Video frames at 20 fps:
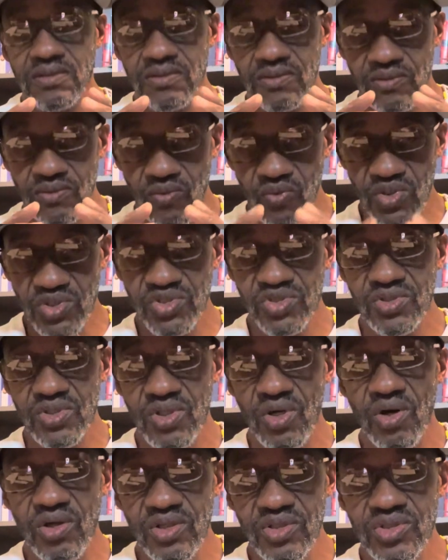what you're
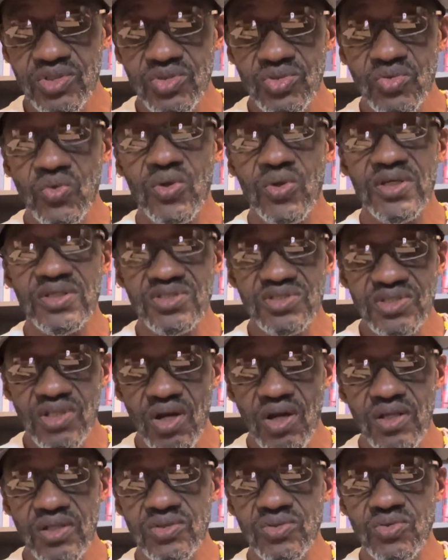gonna do and
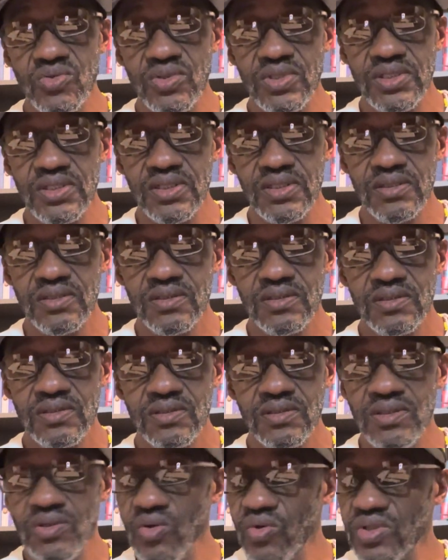start doing it.
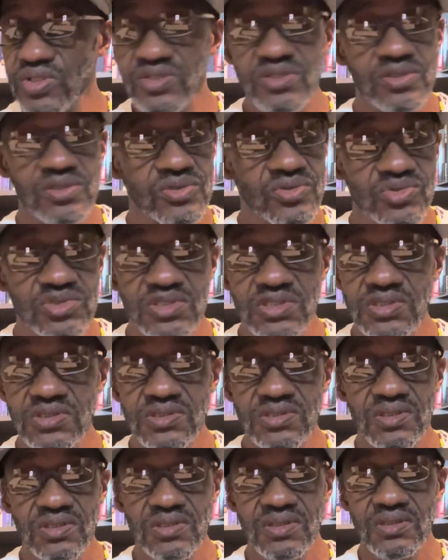No excuses.
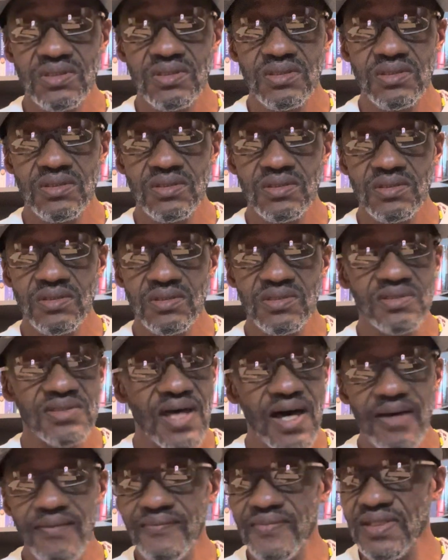
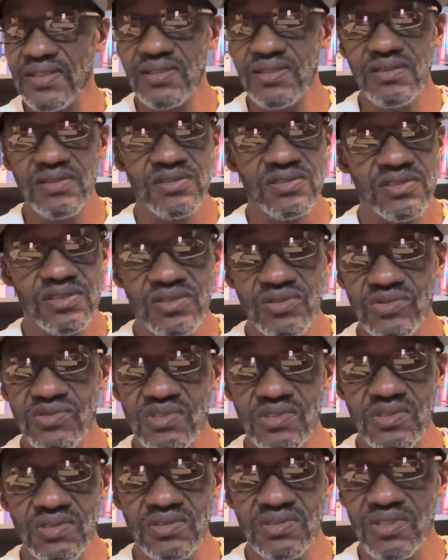Stop making
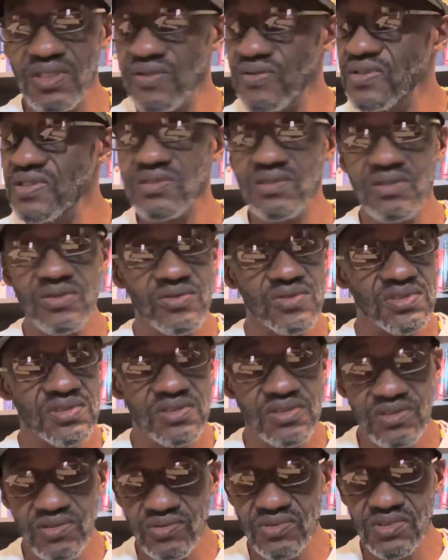excuses. There is no
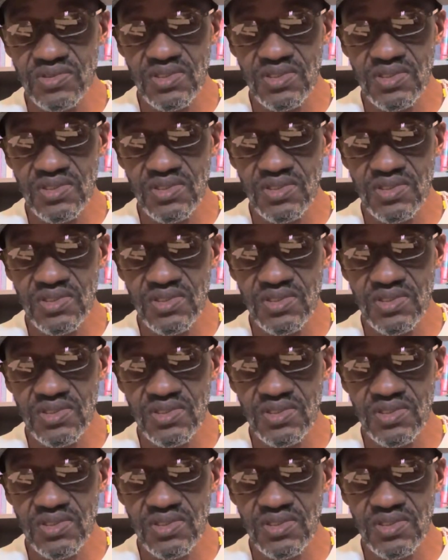excuse.